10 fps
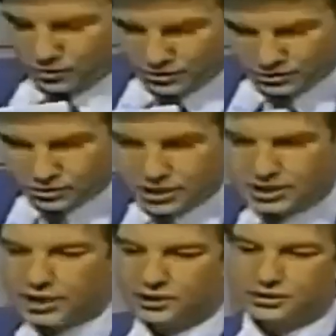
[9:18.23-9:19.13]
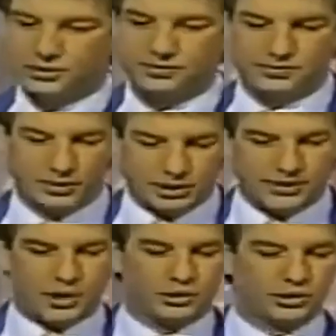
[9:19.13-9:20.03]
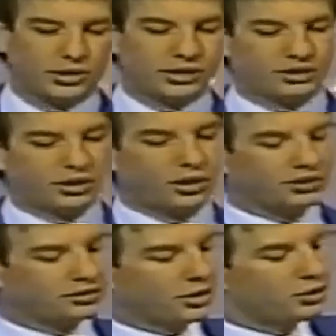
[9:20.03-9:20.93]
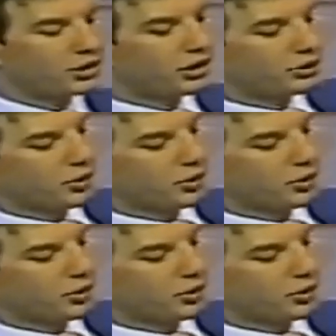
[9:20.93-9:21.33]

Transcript: worth twenty dollars. Pacific Ocean is the largest ocean in the